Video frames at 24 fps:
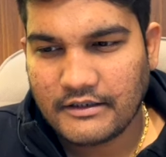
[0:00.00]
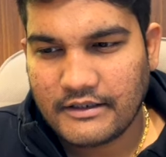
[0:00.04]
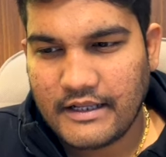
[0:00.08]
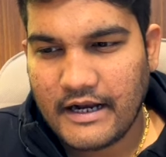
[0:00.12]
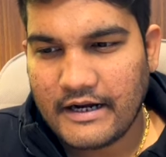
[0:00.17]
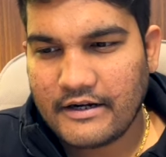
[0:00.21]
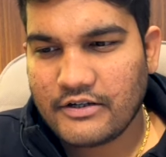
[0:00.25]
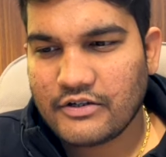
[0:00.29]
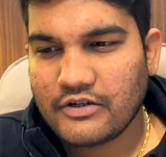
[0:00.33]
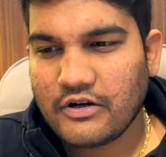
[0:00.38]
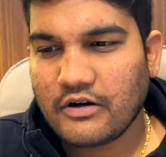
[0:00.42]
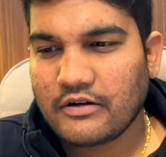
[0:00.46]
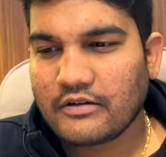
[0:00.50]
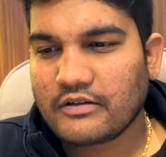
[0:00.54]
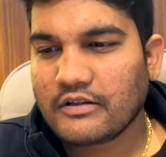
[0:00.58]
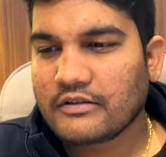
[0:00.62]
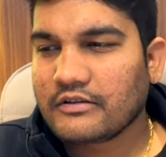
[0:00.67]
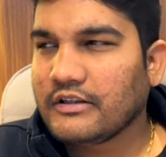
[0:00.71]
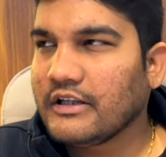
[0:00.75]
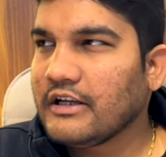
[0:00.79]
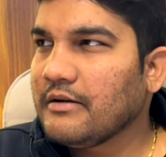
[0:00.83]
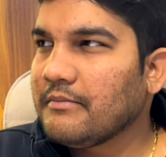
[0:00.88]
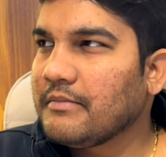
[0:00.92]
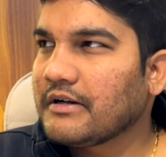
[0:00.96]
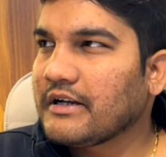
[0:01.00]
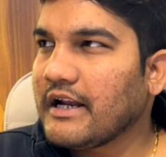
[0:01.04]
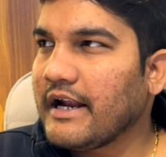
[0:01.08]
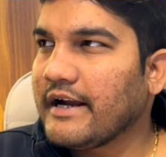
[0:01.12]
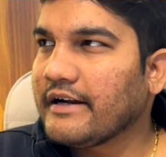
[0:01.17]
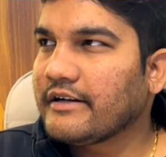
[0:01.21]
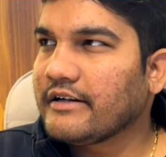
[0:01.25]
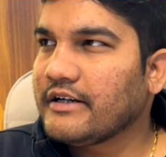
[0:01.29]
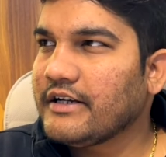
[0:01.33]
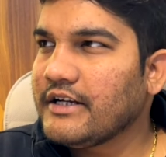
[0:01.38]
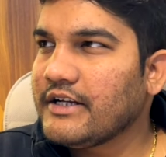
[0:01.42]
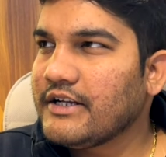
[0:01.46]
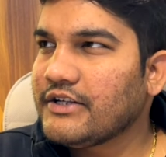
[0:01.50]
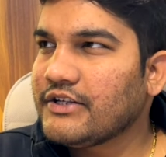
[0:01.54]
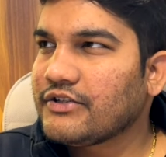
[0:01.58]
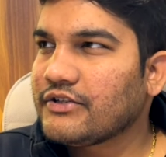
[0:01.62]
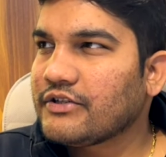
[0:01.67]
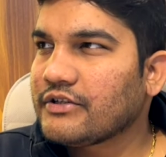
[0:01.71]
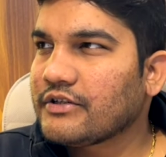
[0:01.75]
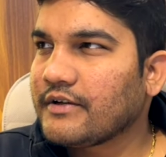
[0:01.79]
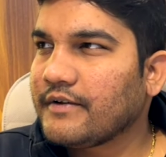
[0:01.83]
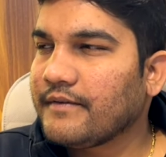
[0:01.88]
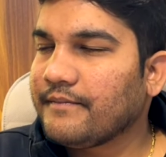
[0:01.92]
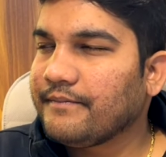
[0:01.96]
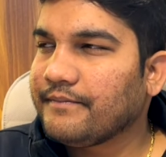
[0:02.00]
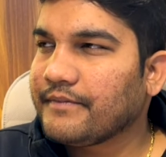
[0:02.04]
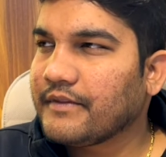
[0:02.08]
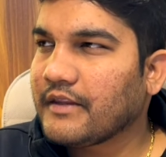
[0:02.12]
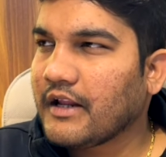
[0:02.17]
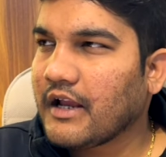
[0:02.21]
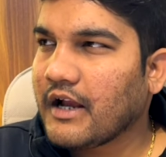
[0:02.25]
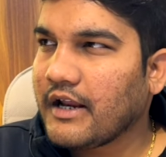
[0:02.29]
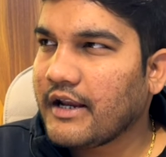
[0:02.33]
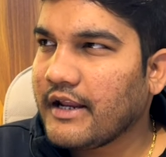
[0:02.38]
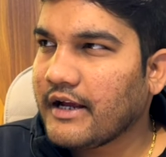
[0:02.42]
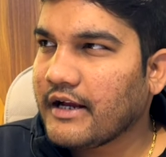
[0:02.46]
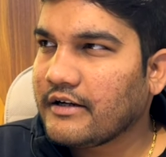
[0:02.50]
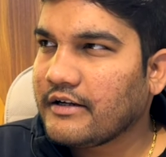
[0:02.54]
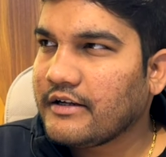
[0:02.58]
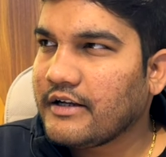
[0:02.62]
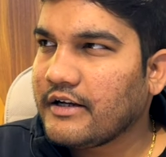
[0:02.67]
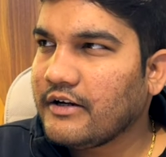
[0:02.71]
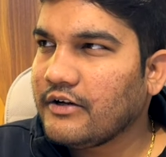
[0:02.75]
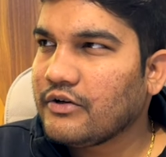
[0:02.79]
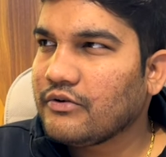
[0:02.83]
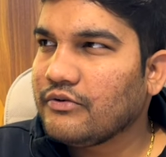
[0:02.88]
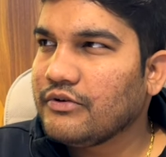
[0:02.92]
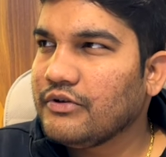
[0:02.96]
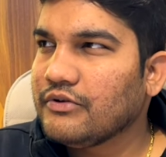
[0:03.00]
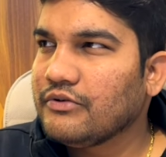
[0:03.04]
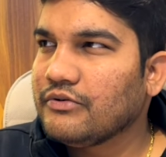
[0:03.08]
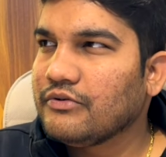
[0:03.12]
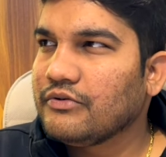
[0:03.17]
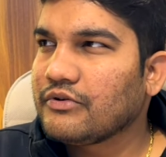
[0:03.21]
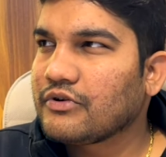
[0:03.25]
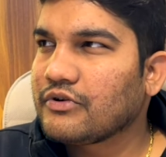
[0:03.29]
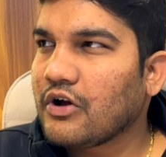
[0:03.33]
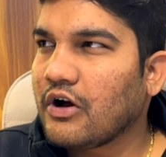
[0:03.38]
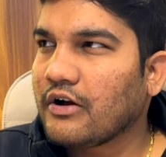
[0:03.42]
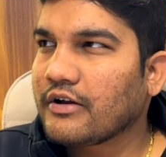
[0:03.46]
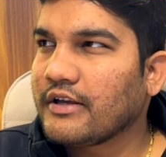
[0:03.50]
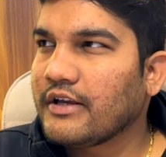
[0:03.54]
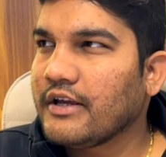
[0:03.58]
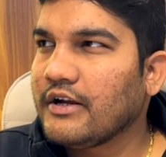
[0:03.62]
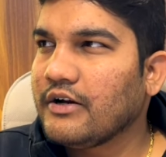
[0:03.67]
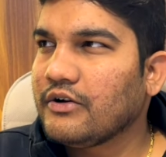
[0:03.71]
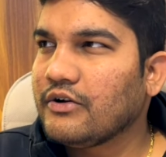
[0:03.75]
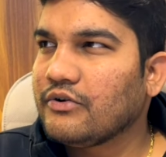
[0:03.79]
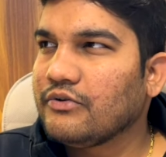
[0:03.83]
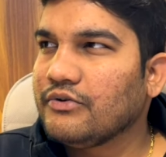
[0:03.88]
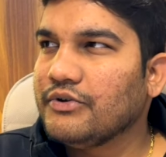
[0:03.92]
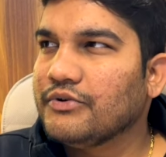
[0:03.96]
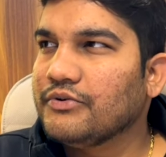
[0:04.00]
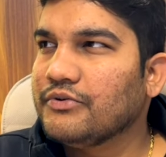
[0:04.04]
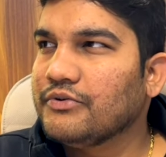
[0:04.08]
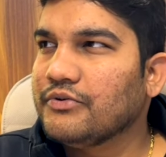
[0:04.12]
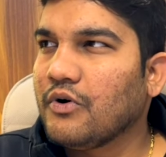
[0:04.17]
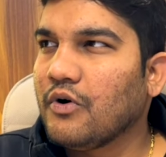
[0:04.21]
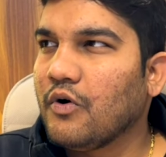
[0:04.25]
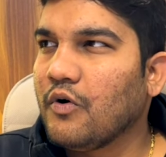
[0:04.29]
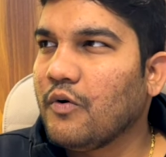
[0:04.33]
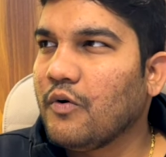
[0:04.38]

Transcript: That's not the thing, but at least connecting to you, talking to you,